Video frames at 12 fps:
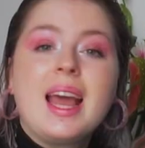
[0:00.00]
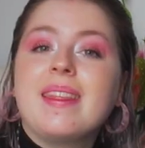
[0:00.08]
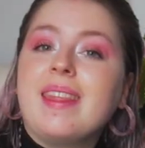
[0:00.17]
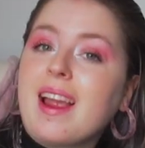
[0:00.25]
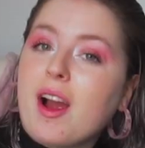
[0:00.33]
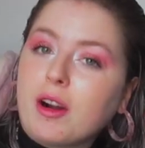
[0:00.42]

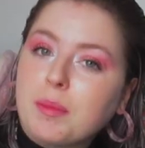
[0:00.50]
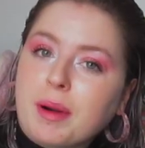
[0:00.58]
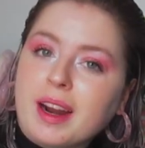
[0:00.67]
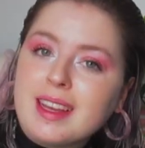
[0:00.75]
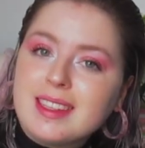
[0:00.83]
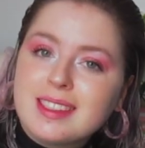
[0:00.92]
they are
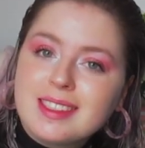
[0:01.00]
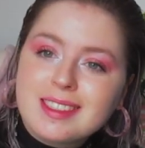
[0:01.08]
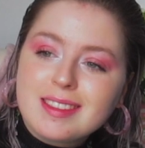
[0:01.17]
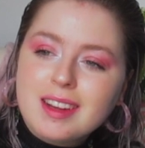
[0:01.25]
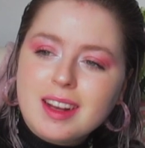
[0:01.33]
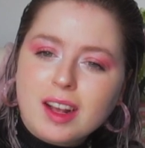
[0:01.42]
priced
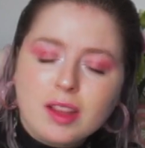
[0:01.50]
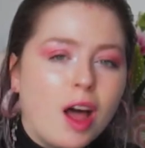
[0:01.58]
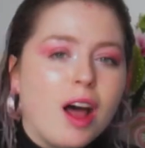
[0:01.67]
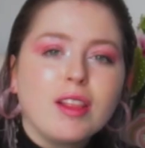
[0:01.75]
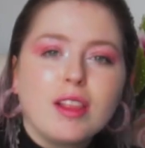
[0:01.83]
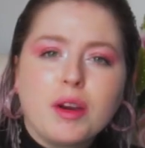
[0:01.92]
a
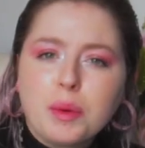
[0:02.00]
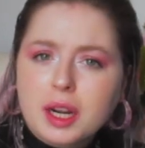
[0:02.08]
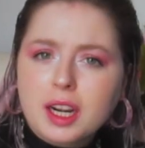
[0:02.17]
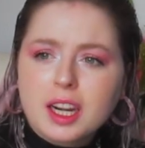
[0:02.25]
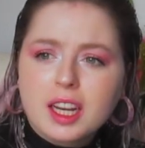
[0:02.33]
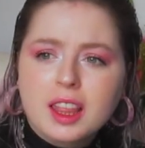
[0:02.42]
lot
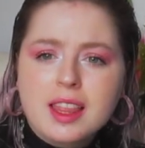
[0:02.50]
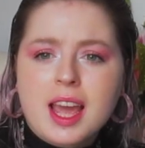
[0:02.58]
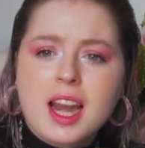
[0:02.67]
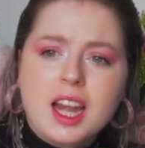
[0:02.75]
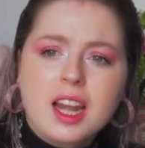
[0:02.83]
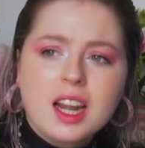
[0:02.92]
lower
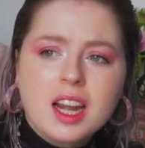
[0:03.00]
than